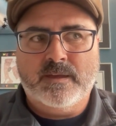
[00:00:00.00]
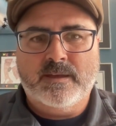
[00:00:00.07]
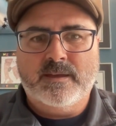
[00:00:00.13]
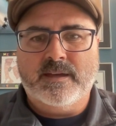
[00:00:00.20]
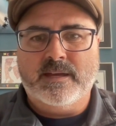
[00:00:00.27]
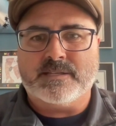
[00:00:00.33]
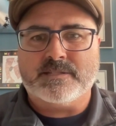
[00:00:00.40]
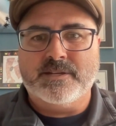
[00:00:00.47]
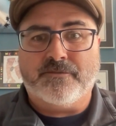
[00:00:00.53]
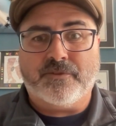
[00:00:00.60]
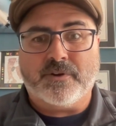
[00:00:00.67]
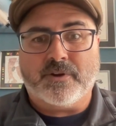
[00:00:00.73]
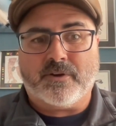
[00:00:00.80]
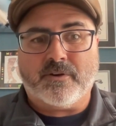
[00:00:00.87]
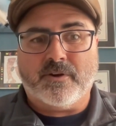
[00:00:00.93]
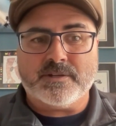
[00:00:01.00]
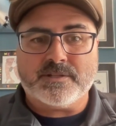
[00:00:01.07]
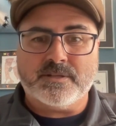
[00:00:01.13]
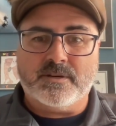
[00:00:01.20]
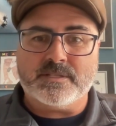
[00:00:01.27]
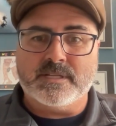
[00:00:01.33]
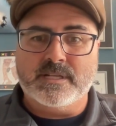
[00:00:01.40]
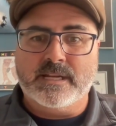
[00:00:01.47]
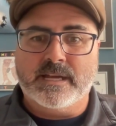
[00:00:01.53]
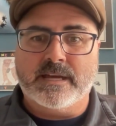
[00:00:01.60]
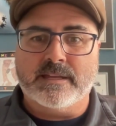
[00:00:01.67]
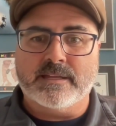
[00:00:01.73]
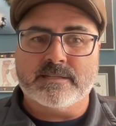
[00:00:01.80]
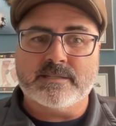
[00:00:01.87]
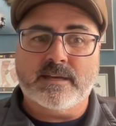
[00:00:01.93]
It's different across all
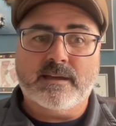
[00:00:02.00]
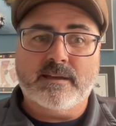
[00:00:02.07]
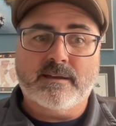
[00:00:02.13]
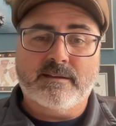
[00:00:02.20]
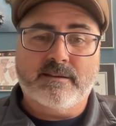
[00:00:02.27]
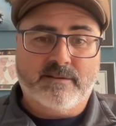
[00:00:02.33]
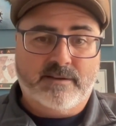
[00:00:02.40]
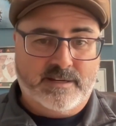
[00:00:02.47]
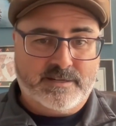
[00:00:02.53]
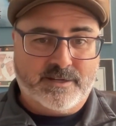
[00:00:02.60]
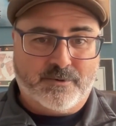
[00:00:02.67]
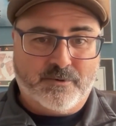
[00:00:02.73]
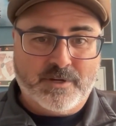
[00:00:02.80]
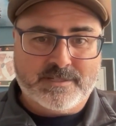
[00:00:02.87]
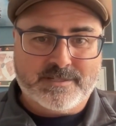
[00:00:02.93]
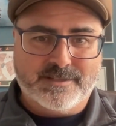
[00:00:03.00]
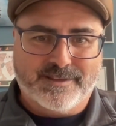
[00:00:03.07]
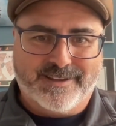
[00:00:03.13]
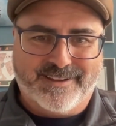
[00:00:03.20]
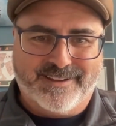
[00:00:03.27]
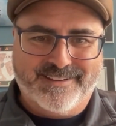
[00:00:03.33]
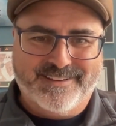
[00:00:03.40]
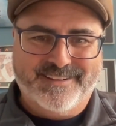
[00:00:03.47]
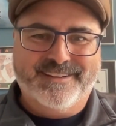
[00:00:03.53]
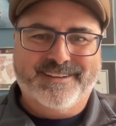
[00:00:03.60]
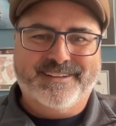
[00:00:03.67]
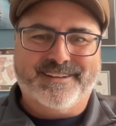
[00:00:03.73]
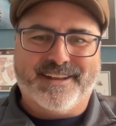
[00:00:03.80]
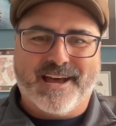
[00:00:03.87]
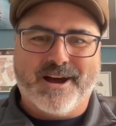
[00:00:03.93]
CDNs until recently.
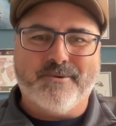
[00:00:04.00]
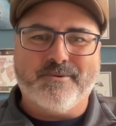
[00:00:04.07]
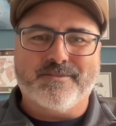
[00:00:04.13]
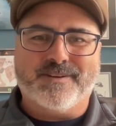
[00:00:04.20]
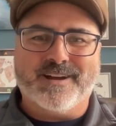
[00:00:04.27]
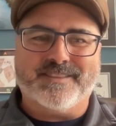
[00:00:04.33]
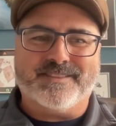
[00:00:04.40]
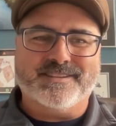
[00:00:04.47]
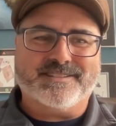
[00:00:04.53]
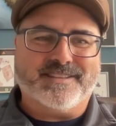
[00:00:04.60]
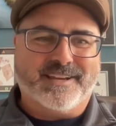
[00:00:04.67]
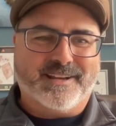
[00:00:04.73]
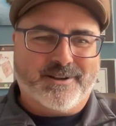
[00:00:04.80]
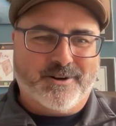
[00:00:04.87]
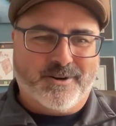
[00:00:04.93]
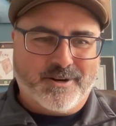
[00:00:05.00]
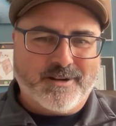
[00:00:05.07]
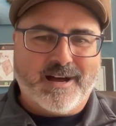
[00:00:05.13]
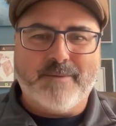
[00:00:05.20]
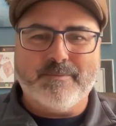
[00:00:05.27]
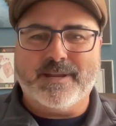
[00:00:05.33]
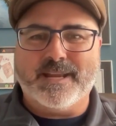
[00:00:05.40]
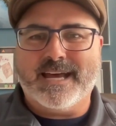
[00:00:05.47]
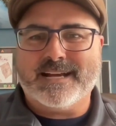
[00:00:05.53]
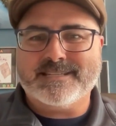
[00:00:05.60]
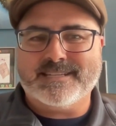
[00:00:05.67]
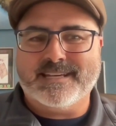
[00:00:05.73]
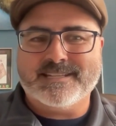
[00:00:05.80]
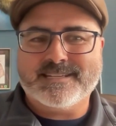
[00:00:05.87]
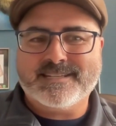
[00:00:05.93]
Now we've got this thing called Common
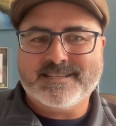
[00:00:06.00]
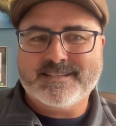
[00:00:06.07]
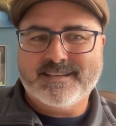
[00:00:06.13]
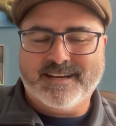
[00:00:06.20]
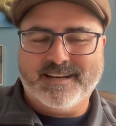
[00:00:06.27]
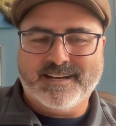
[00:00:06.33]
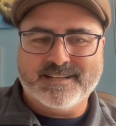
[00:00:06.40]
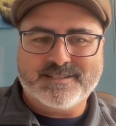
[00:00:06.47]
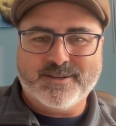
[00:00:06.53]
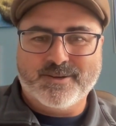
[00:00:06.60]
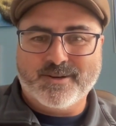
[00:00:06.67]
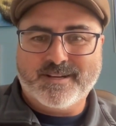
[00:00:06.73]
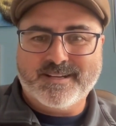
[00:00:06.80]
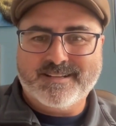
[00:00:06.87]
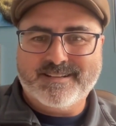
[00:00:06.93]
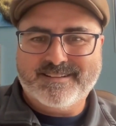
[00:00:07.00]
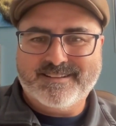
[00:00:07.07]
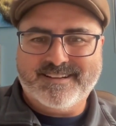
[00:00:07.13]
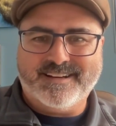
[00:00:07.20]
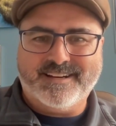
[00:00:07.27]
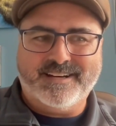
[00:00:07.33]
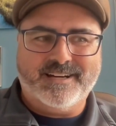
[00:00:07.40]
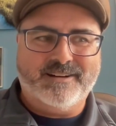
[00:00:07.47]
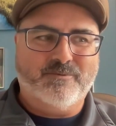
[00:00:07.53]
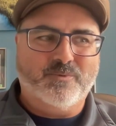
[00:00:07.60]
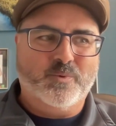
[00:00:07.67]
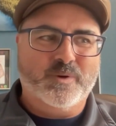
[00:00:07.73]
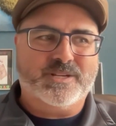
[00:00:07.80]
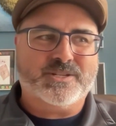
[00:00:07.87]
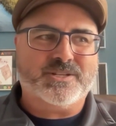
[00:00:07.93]
Access Token,
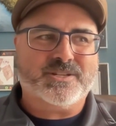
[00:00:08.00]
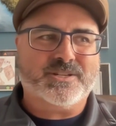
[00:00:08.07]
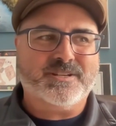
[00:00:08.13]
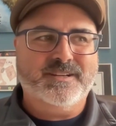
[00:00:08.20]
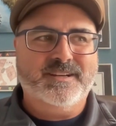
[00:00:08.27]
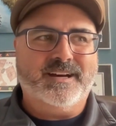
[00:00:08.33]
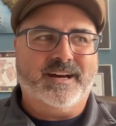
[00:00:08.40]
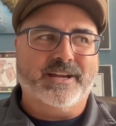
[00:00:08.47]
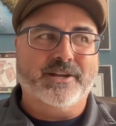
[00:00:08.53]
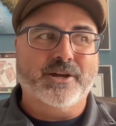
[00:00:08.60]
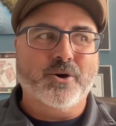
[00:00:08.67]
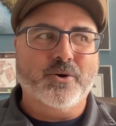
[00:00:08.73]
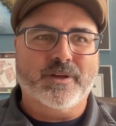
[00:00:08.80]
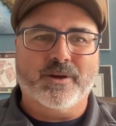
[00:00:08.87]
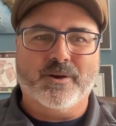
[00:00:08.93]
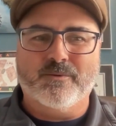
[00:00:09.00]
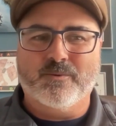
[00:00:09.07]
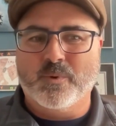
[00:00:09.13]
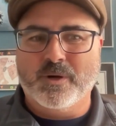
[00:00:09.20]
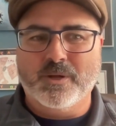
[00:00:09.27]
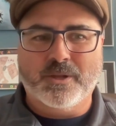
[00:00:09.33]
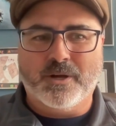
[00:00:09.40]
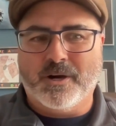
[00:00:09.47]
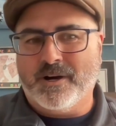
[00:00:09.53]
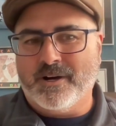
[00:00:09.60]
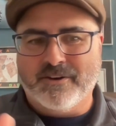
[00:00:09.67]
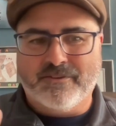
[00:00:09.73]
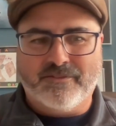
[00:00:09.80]
which I know that Will Law, if